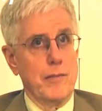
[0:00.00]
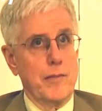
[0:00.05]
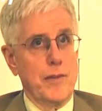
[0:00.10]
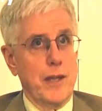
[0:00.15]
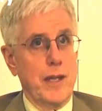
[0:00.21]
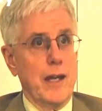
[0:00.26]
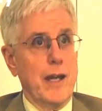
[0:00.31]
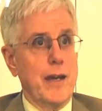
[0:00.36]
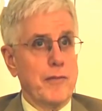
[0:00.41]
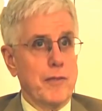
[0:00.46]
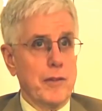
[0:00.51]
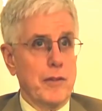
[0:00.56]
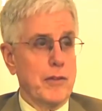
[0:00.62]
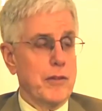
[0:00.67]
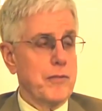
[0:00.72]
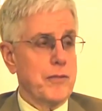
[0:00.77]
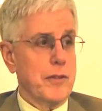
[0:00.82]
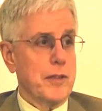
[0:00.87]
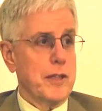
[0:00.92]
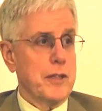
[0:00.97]
they have to
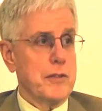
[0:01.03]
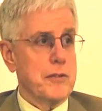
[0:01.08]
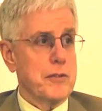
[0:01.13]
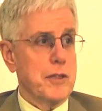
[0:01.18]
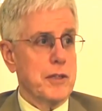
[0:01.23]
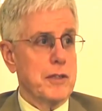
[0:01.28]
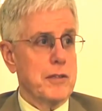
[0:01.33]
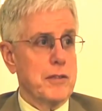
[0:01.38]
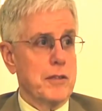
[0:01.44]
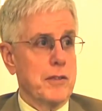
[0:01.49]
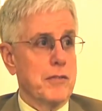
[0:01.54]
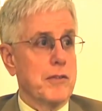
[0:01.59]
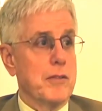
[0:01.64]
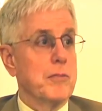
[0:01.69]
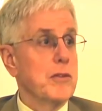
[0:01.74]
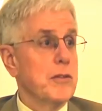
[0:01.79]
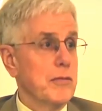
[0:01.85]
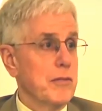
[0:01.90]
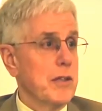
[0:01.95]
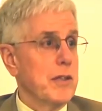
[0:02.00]
look for legislation to
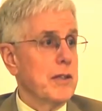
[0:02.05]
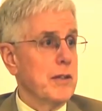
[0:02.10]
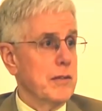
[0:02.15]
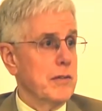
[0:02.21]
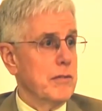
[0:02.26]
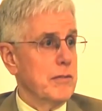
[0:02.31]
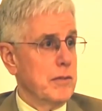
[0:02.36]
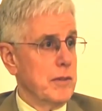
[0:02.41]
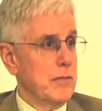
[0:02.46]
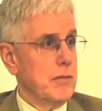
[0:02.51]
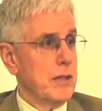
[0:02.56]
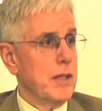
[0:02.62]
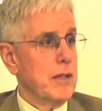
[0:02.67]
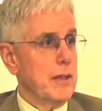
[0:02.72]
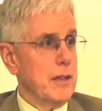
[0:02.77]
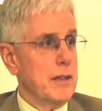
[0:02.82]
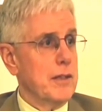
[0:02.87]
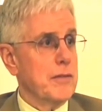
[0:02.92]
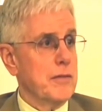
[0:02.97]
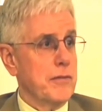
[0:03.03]
remove
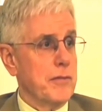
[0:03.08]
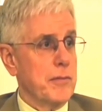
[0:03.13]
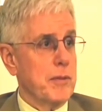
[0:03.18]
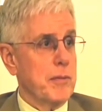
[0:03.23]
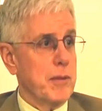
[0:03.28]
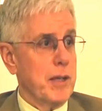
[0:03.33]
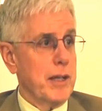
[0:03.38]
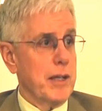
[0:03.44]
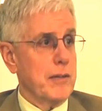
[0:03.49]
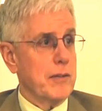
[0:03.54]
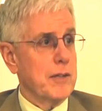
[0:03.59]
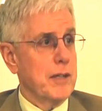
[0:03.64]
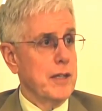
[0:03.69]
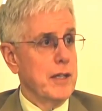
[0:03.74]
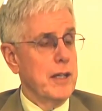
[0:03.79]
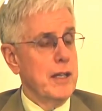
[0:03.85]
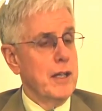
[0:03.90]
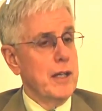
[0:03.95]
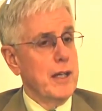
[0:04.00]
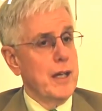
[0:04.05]
regulation from the banks.
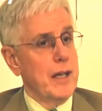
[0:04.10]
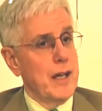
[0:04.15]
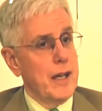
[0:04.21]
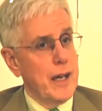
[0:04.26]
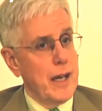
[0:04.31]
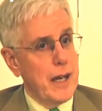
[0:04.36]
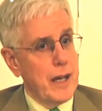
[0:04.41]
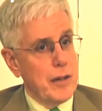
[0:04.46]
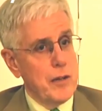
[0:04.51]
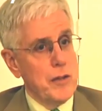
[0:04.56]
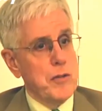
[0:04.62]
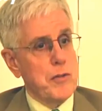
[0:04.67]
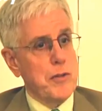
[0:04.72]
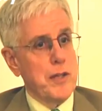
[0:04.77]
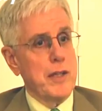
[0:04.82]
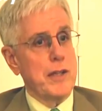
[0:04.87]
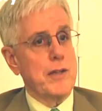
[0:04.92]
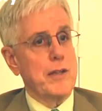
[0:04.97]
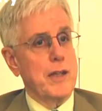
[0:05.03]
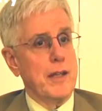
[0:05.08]
How do you
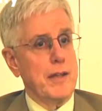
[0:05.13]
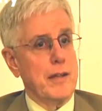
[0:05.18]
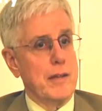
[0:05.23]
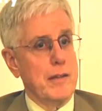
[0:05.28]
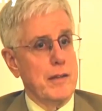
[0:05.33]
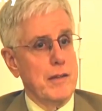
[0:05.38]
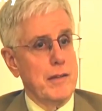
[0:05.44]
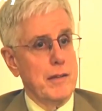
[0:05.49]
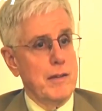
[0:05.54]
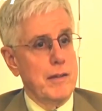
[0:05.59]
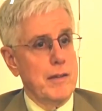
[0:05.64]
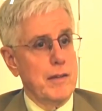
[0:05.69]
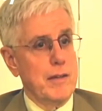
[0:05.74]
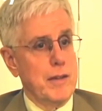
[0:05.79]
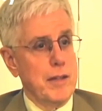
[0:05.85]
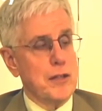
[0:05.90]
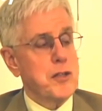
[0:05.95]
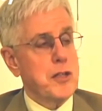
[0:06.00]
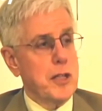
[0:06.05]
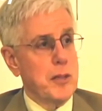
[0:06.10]
think that
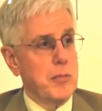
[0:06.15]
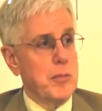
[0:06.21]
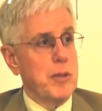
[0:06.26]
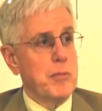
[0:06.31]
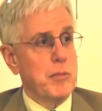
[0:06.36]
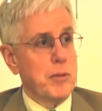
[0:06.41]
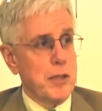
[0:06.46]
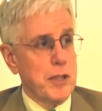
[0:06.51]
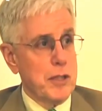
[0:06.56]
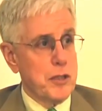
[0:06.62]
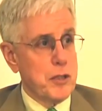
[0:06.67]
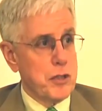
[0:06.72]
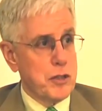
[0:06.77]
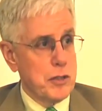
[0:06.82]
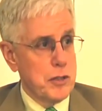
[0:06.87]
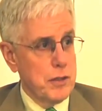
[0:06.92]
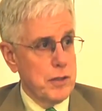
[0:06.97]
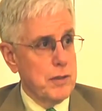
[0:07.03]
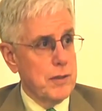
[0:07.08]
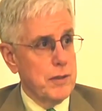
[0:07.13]
this can be
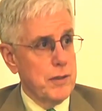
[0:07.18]
bridged?